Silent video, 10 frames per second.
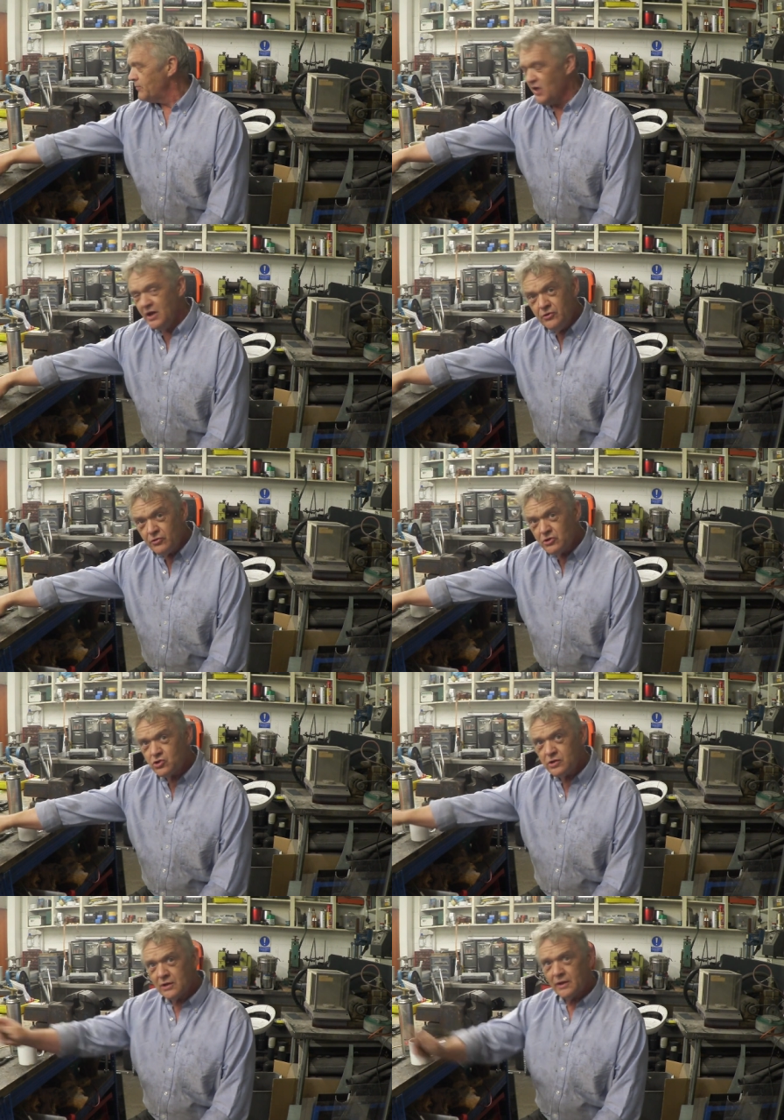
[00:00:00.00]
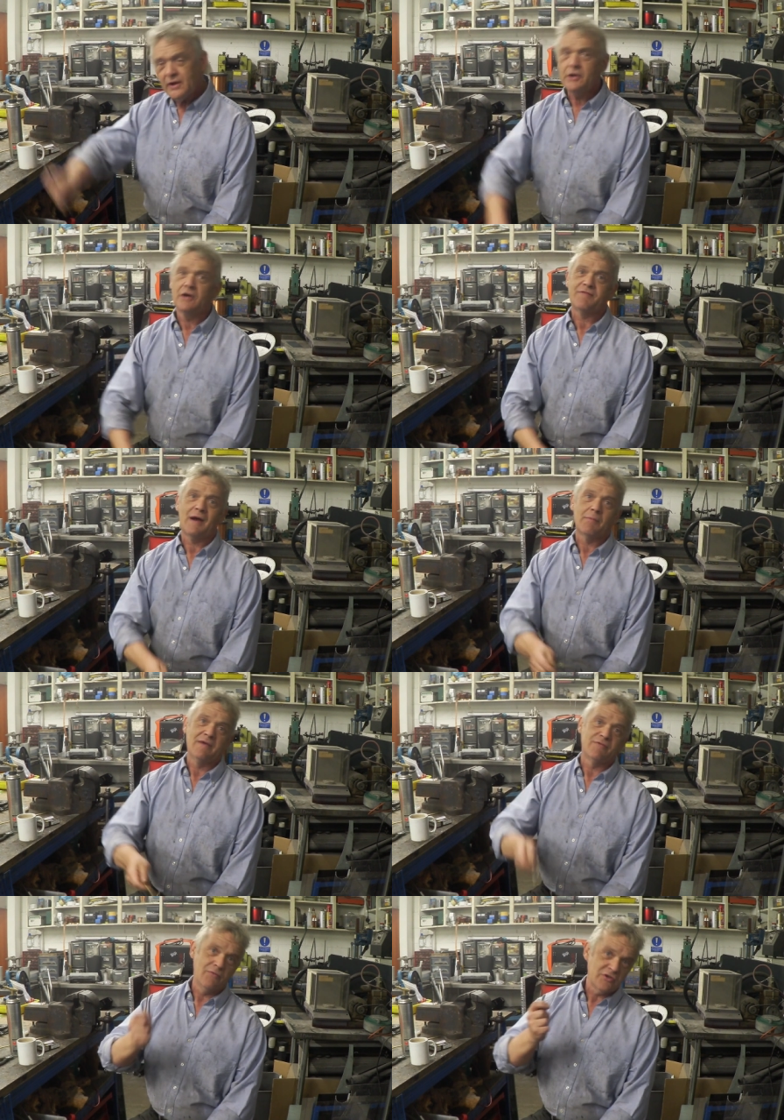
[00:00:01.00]
Interestingly enough
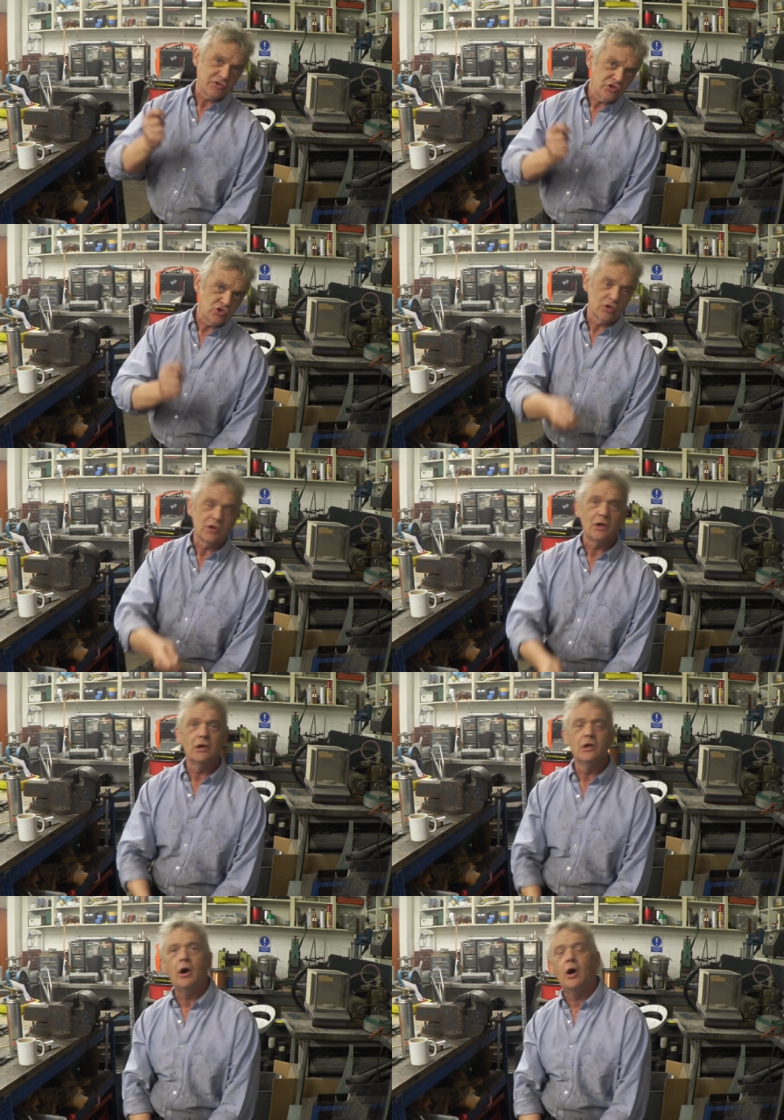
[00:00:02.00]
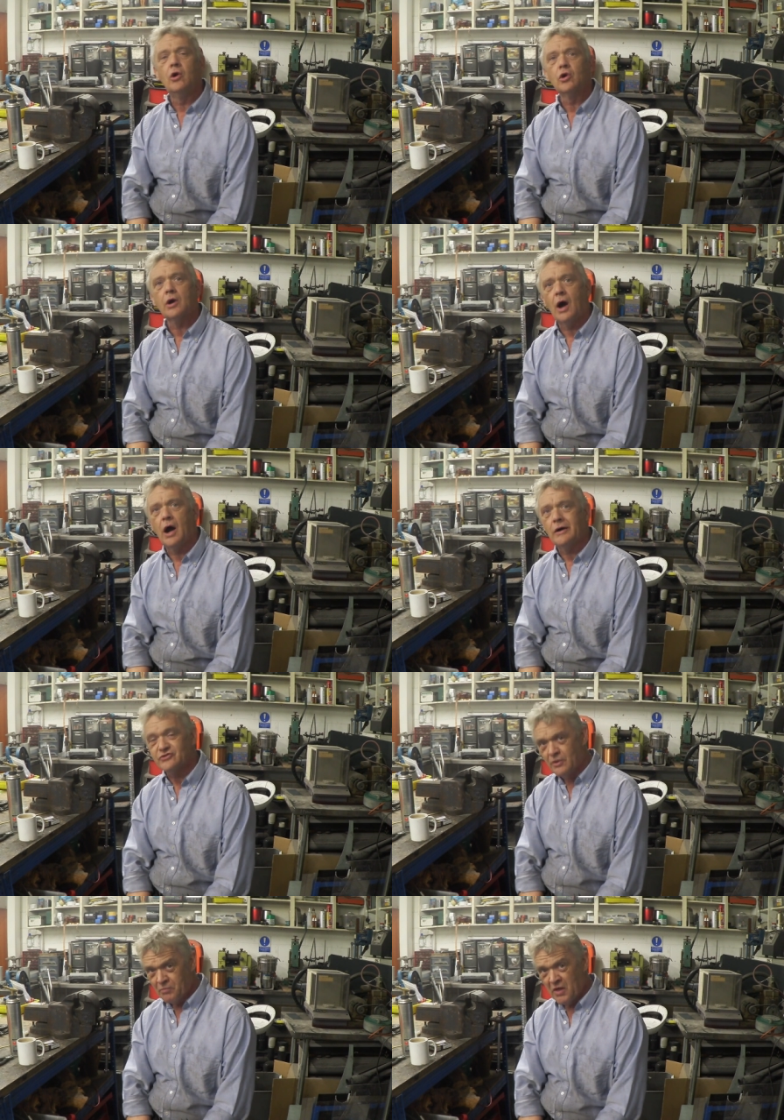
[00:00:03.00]
however and this is done a lot on
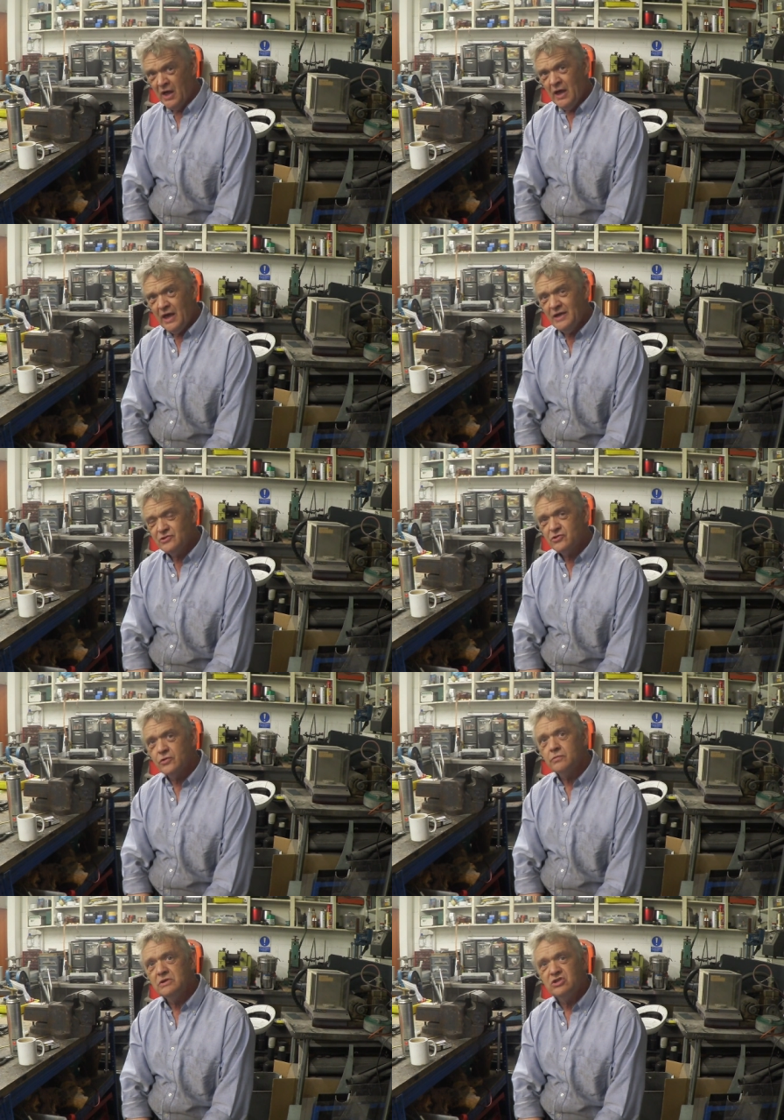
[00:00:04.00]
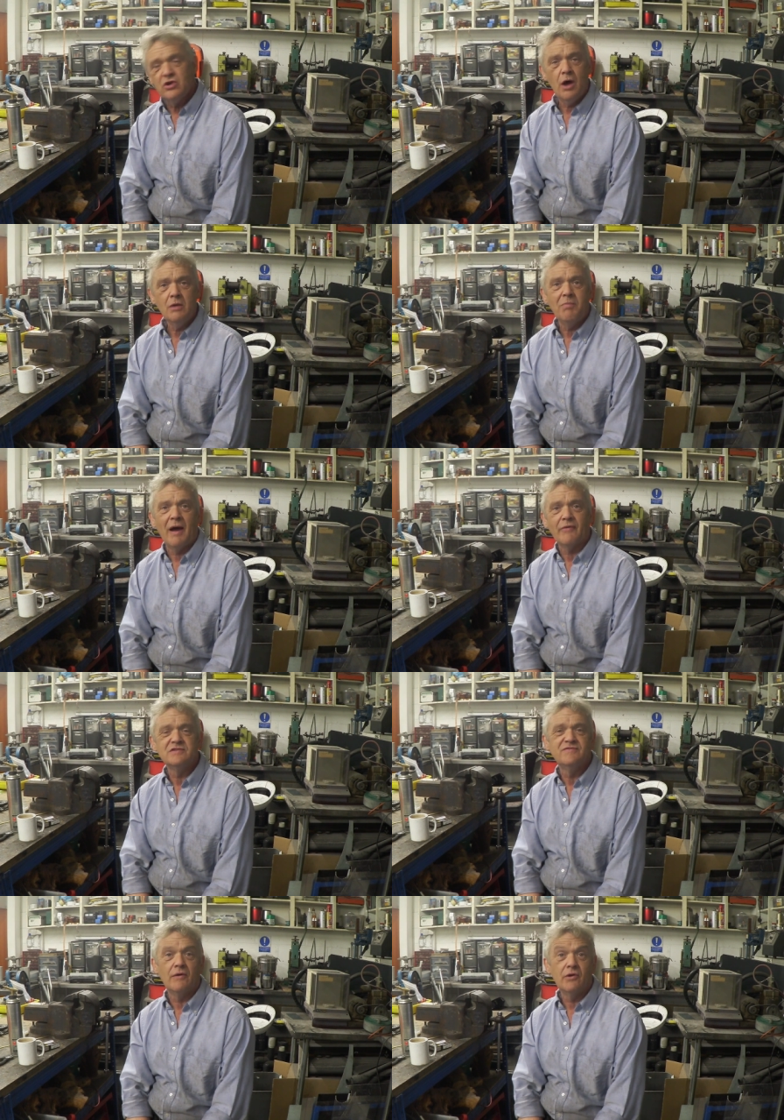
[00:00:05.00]
cars is that the return path
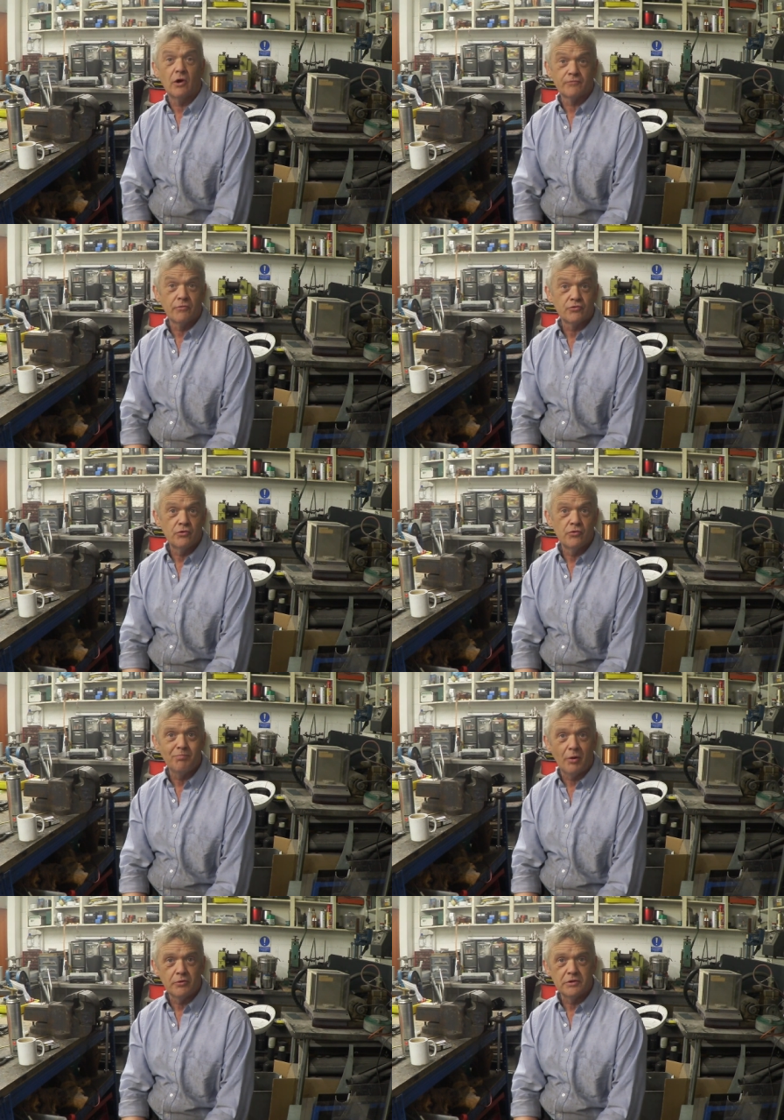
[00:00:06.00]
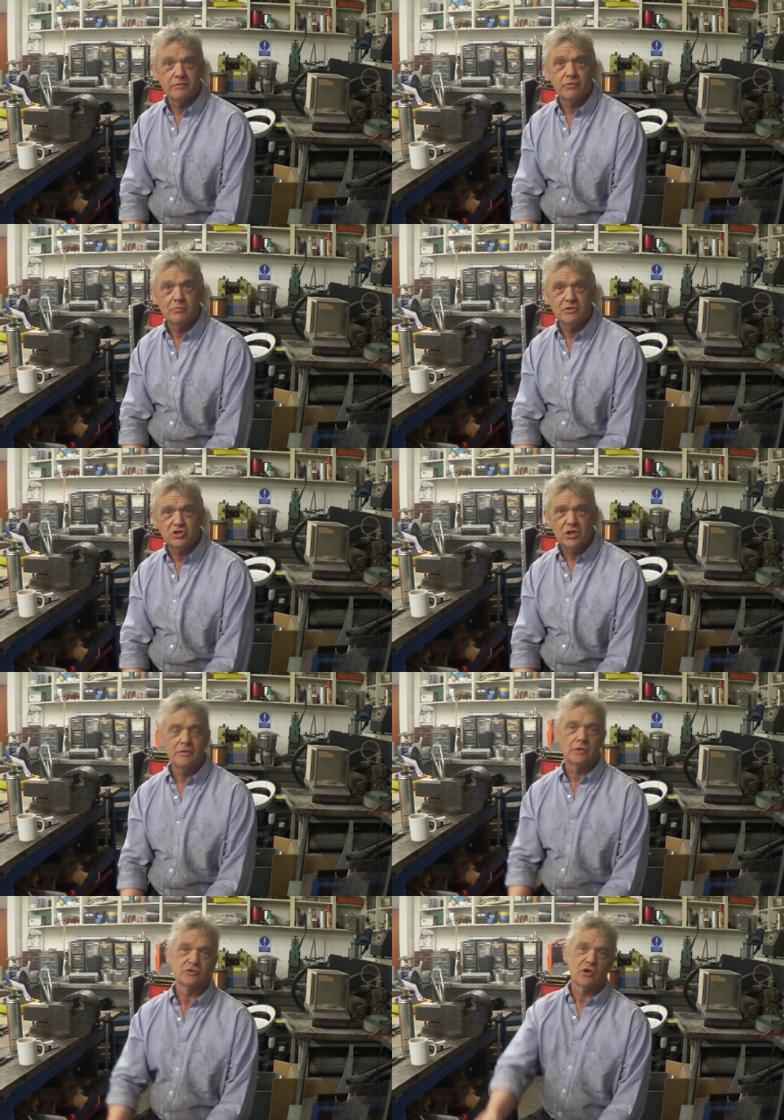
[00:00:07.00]
is very often through the body of the
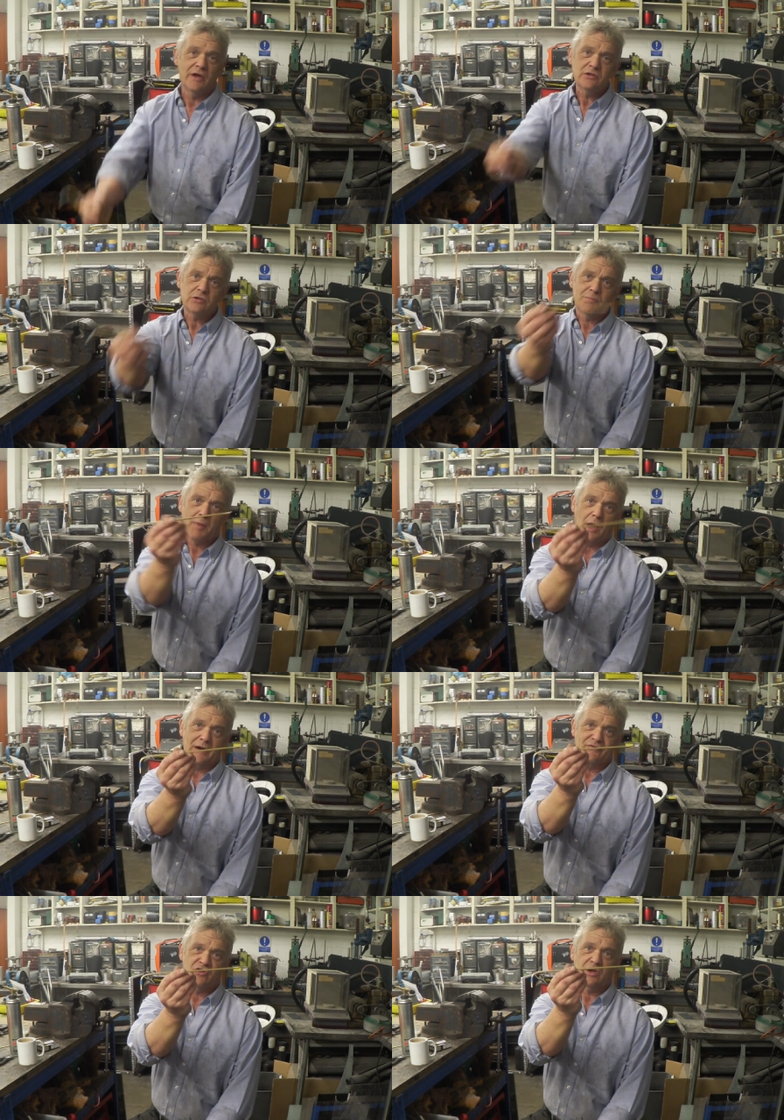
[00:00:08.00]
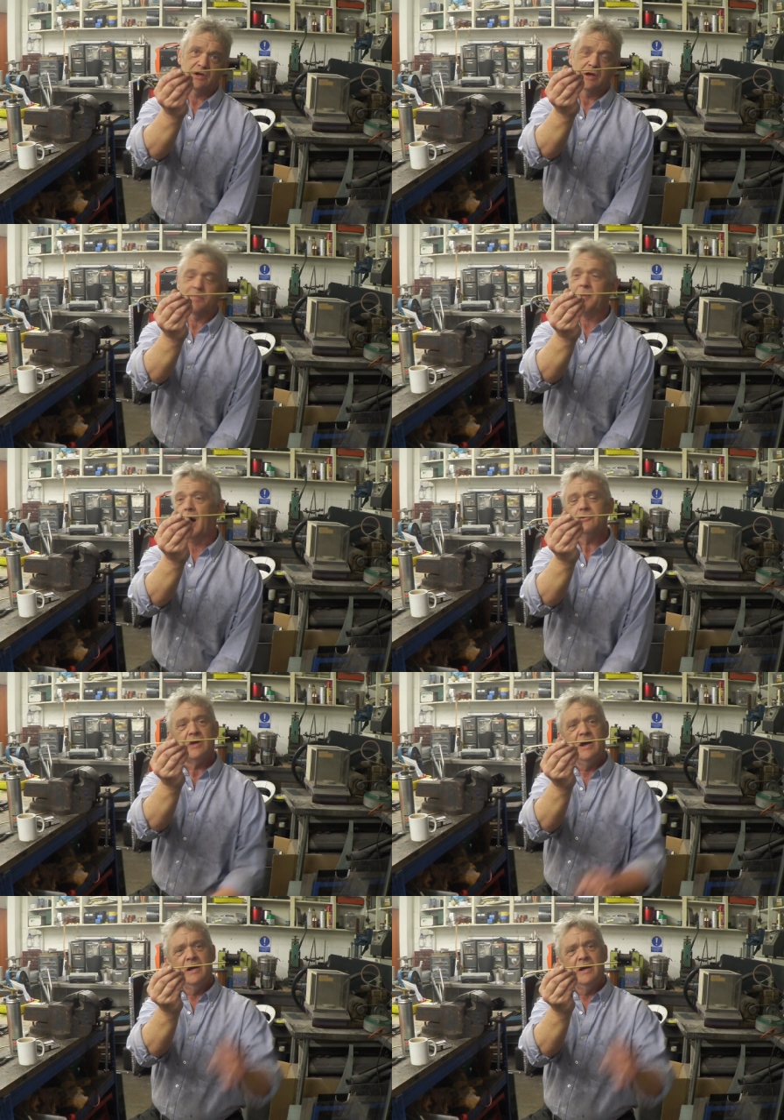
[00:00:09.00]
material. So here's the bar, I've taken it apart.